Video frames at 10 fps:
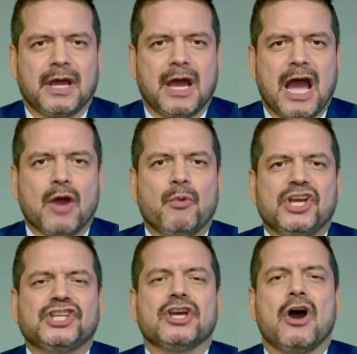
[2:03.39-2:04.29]
I
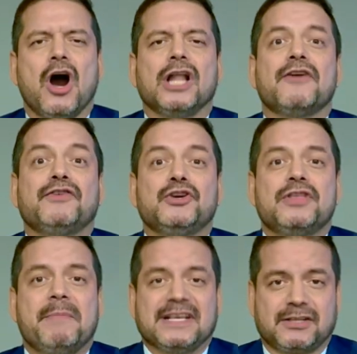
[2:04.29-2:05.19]
wish all of you
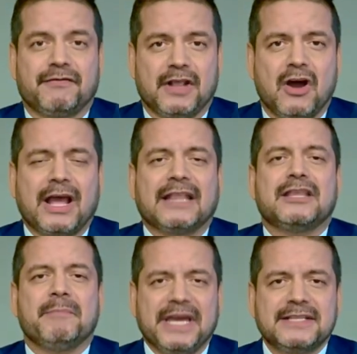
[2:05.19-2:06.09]
the best of luck at the
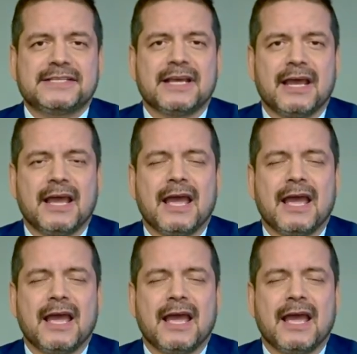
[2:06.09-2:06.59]
mints,